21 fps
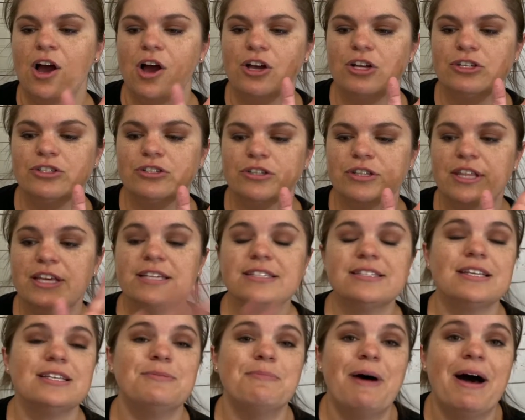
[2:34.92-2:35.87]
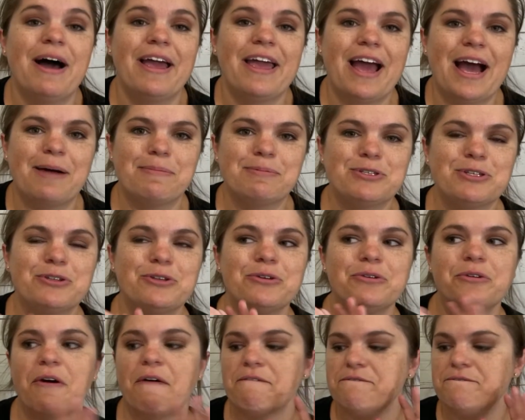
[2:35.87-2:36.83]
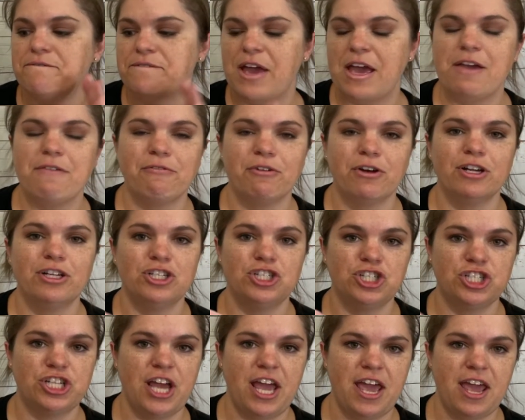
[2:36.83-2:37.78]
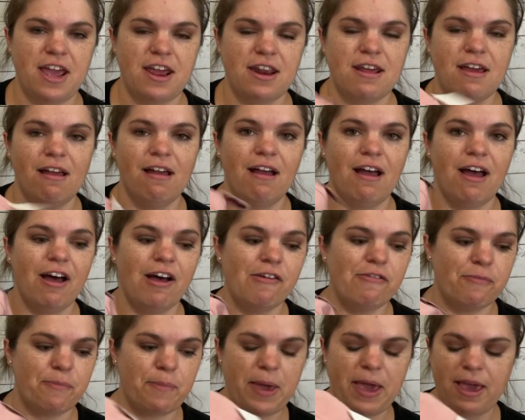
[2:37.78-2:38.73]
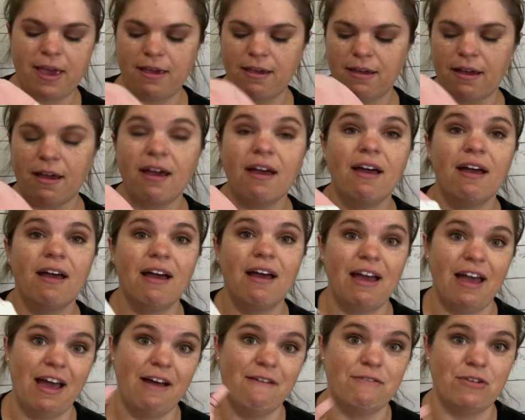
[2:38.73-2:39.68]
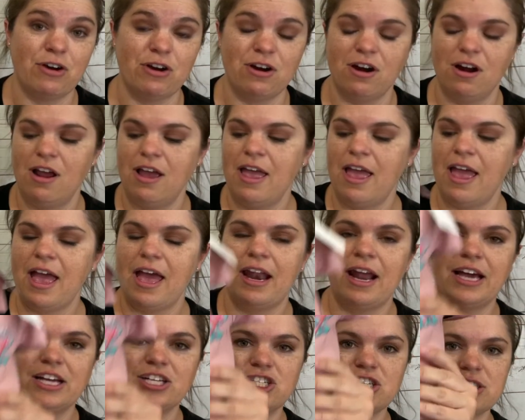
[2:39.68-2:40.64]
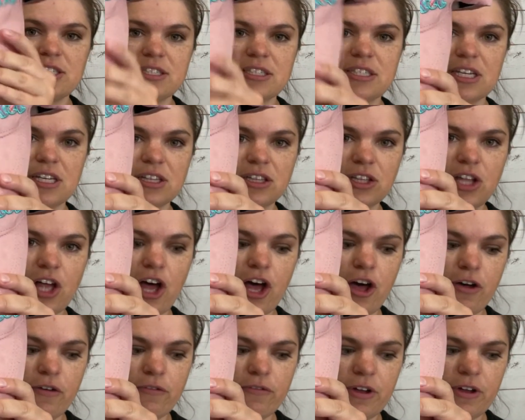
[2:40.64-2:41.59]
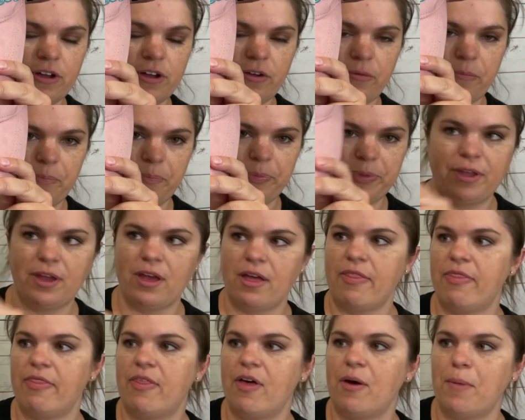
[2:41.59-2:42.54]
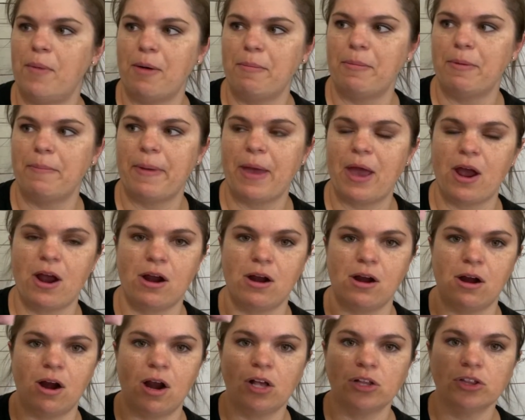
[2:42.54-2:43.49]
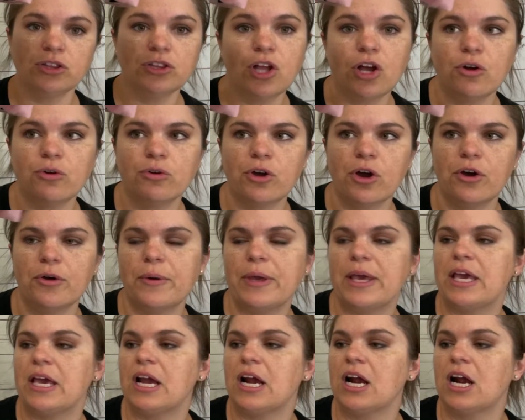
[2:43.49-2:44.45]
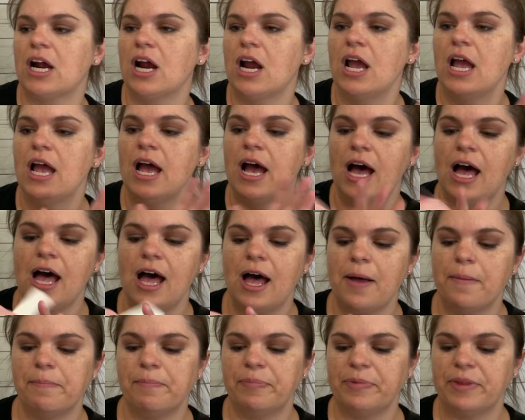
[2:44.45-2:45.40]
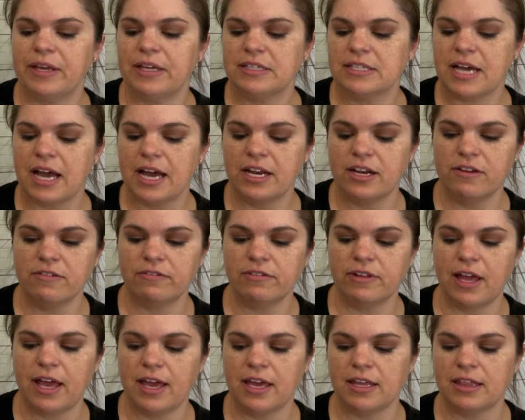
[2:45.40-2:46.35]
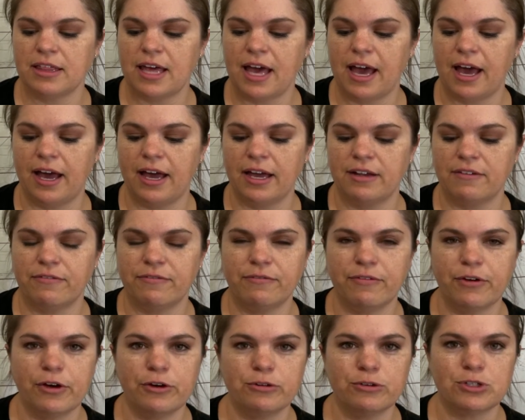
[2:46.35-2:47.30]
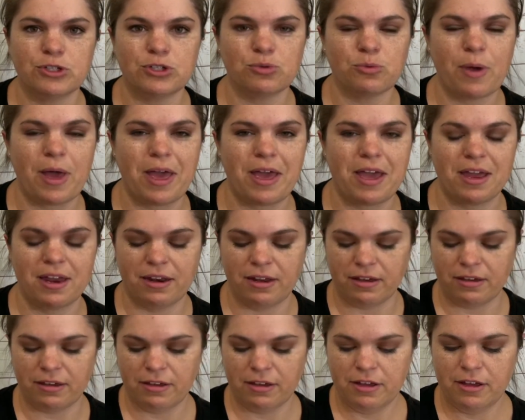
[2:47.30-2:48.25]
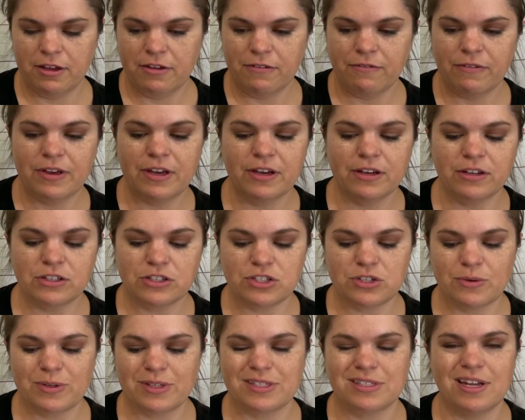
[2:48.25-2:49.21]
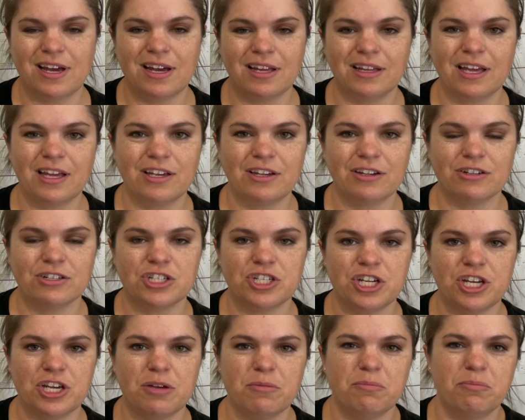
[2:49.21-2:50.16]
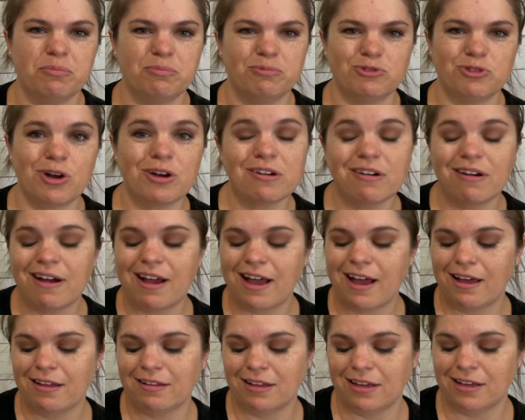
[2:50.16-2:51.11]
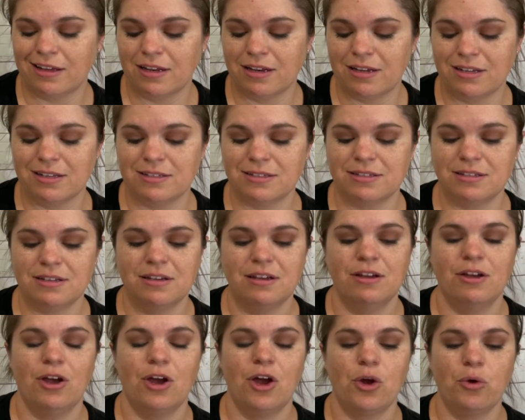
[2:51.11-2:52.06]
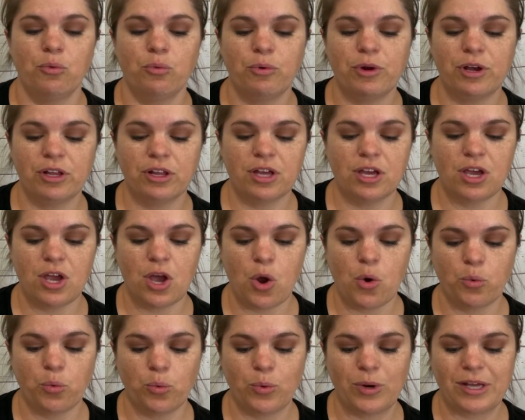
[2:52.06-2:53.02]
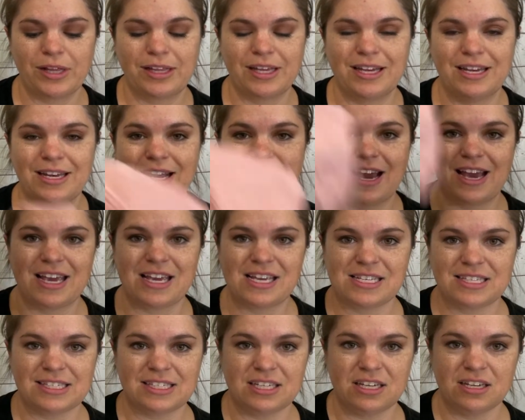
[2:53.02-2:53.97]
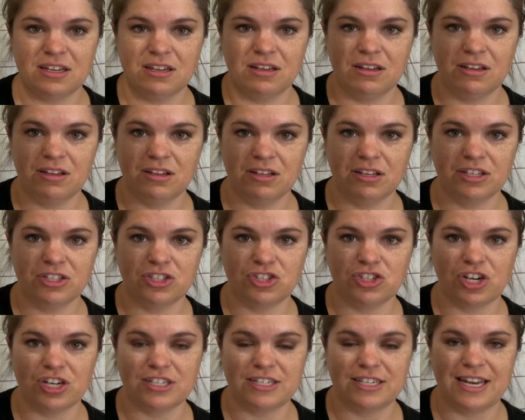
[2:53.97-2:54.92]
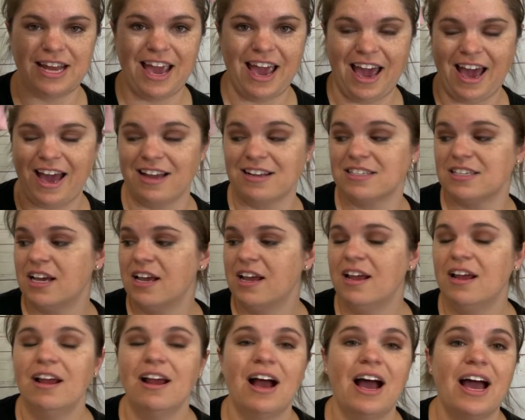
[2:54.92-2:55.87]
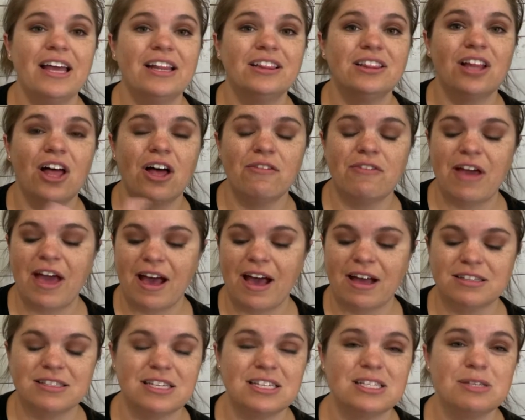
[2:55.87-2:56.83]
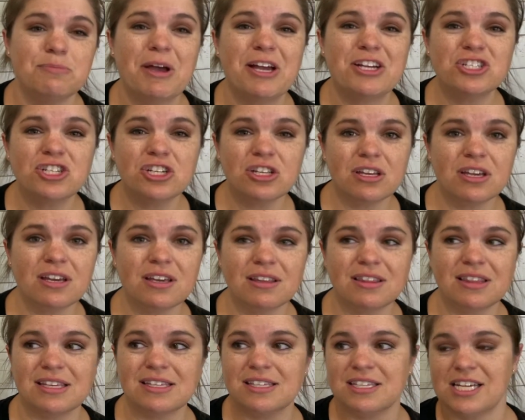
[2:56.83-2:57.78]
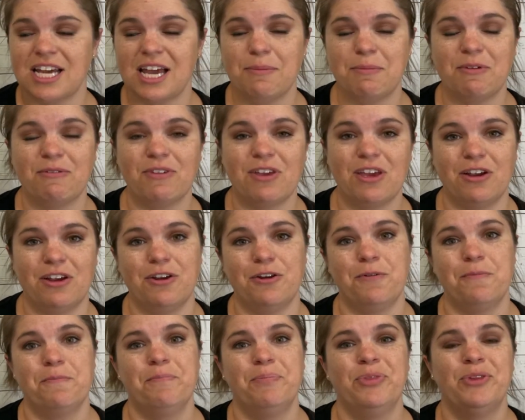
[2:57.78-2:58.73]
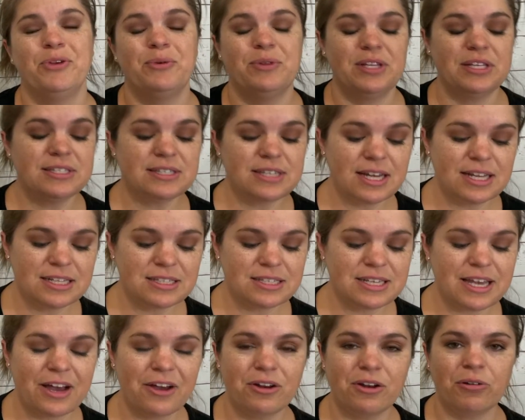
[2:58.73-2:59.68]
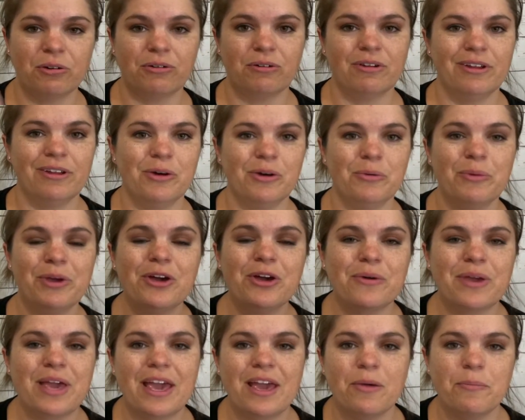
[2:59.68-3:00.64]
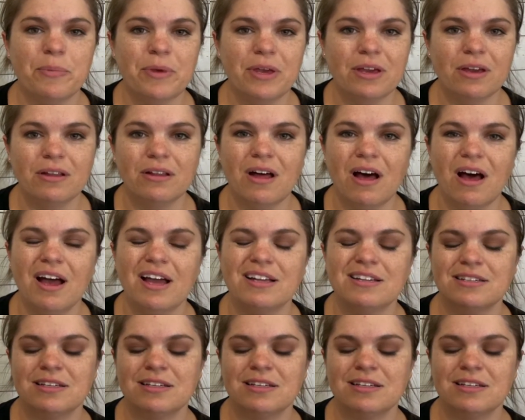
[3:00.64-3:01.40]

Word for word: This is my absolute favorite shade of pink ever. And I just love the Mama Bear logo here. Um, it's kind of like that faux suede feel. So it's not like your cheap trucker hat. Like, it is a really, really nice constructed hat. I love hats, especially this time of year when the sun's out and, you know, we go camping a lot.